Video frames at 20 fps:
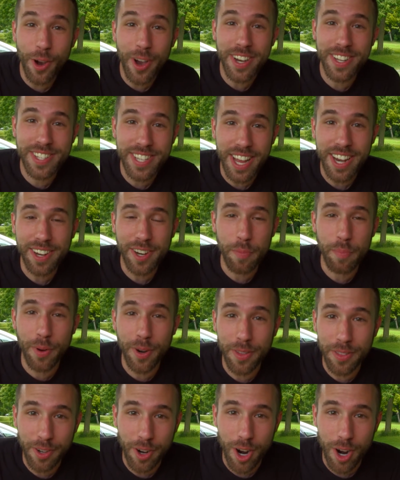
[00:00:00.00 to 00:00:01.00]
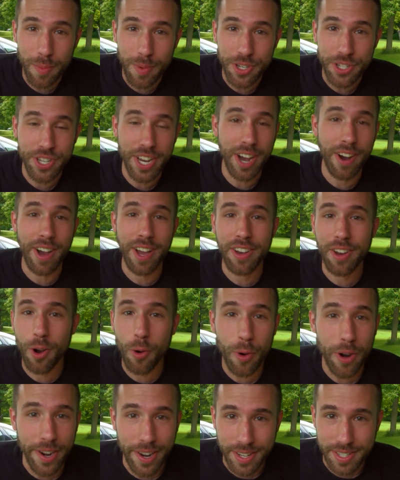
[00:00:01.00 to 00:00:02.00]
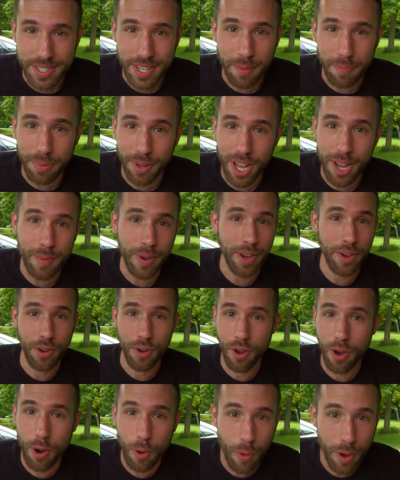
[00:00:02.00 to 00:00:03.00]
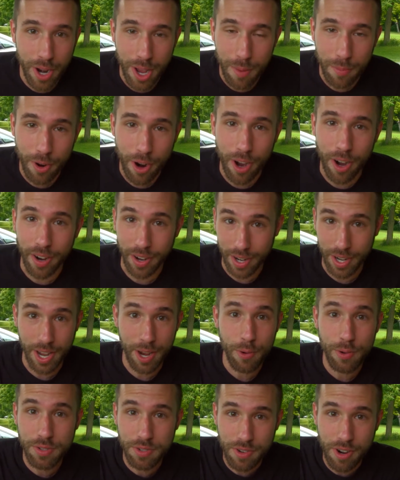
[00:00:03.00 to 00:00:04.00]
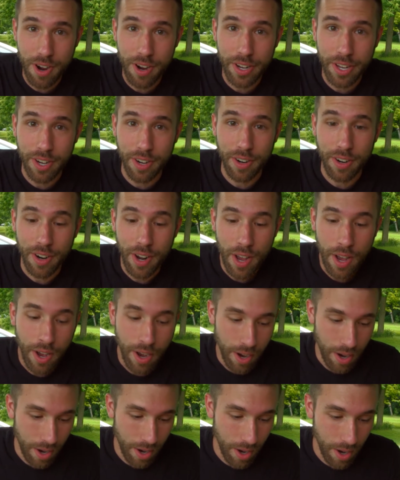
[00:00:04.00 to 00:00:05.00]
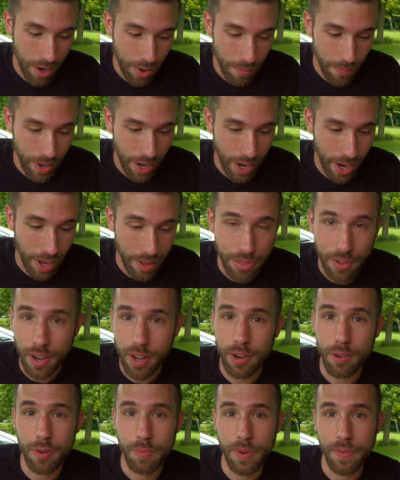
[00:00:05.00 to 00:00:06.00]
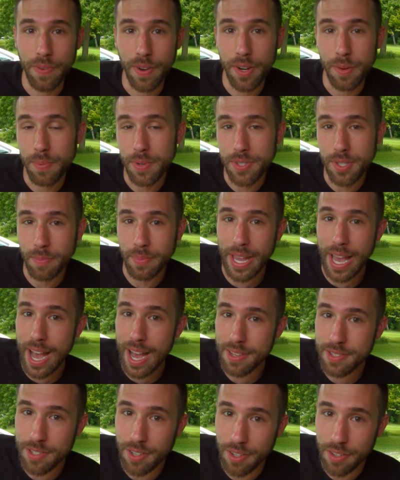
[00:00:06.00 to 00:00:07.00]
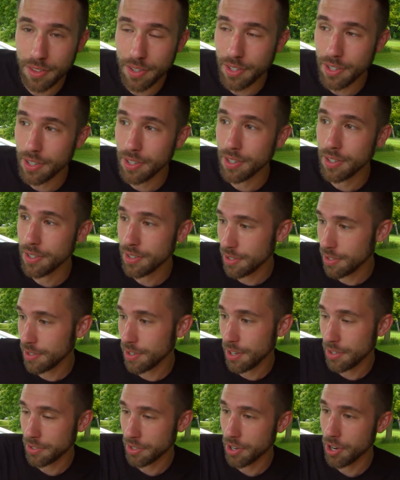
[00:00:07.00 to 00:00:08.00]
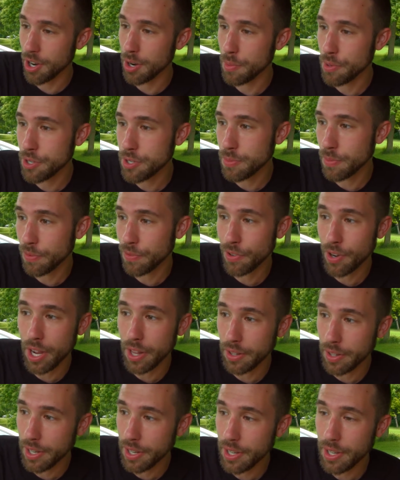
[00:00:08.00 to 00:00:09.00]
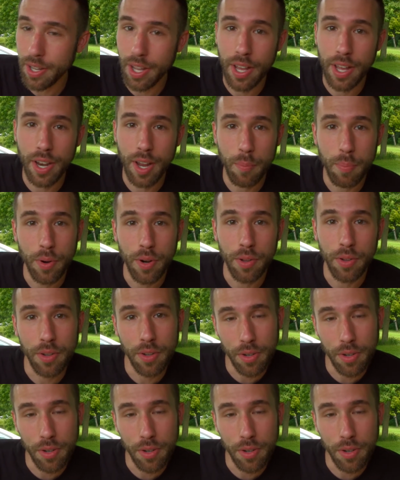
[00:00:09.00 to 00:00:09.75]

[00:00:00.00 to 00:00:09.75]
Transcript: I decided to burn the garbage. Now I know where to accept blame, I know when I'm wrong, and I was wrong here. I thought it would be fun to put some gas on the garbage before I lit it, and I put